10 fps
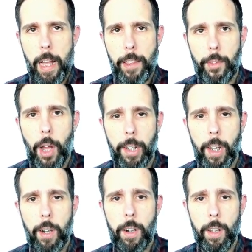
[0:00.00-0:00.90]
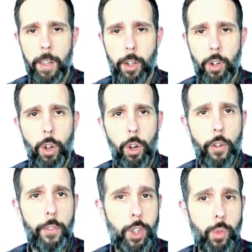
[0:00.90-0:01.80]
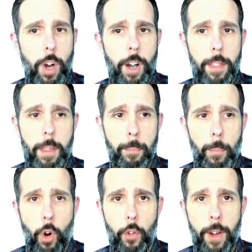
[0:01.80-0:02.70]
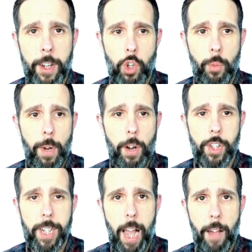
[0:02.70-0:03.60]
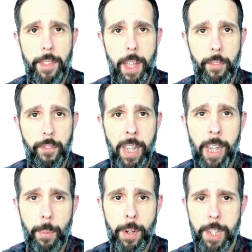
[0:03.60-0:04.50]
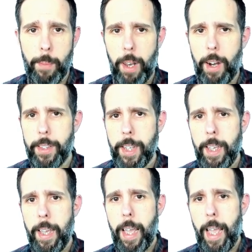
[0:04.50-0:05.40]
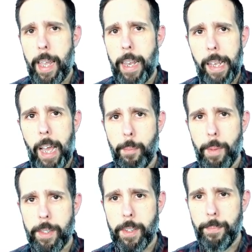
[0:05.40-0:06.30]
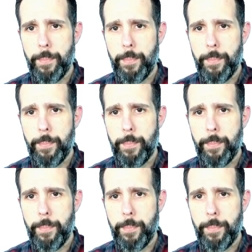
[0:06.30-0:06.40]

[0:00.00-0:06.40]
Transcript: The darker the color of each square, the more function pairs have that fingerprint similarity and alignment.